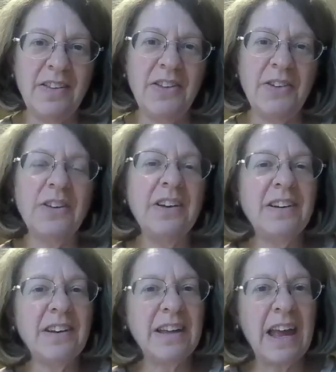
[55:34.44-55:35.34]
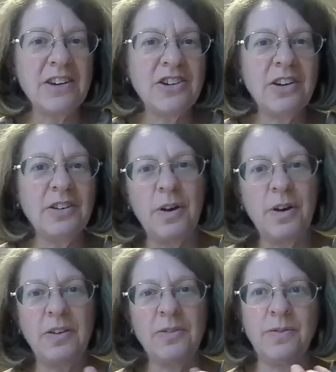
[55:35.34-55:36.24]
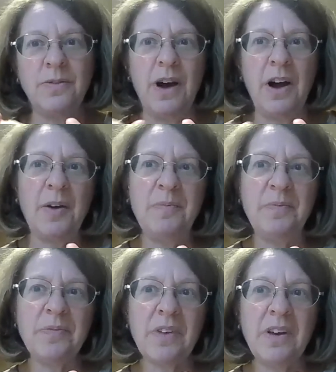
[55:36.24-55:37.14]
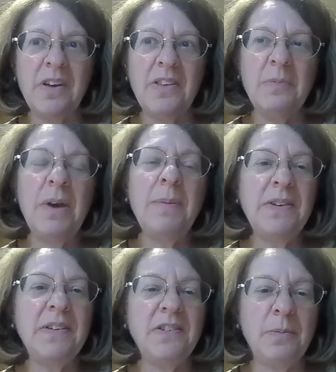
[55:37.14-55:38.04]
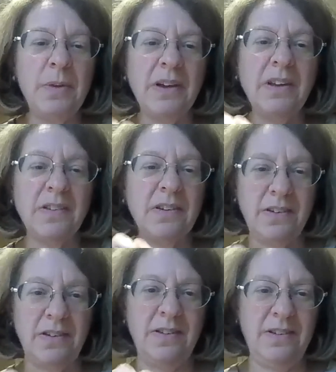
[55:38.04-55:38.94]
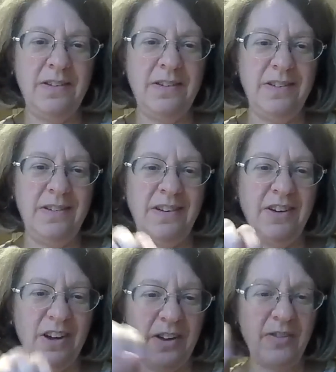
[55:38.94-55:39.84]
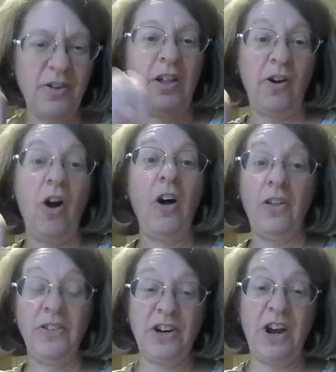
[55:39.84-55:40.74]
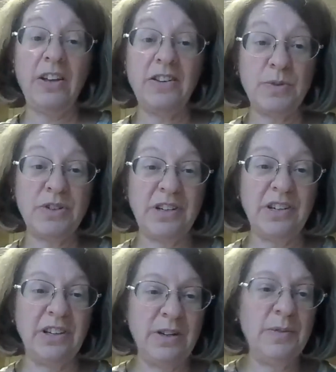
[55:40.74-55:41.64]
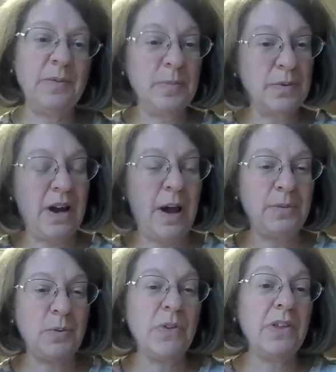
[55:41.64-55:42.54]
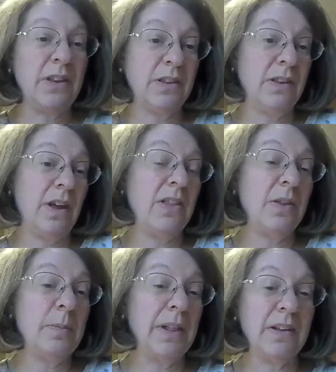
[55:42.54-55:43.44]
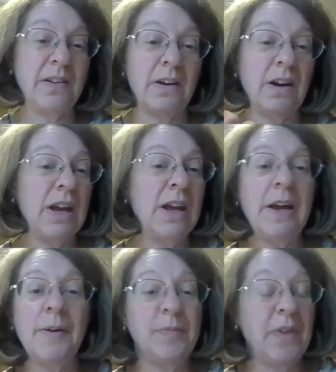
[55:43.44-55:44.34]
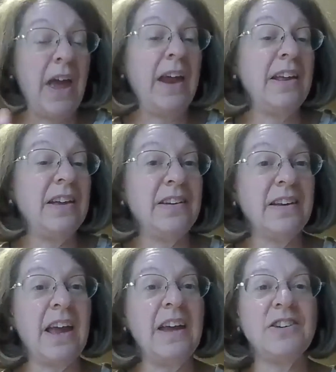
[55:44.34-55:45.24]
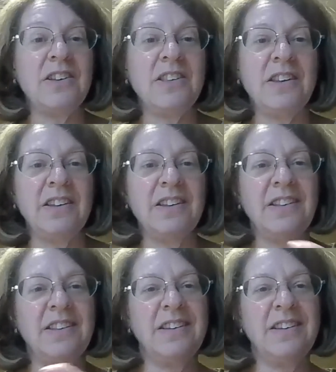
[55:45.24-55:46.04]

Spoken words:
there's an indication of that maybe Xi Jinping isn't, kind of calling all the shots, particularly perhaps in the military. Any indication that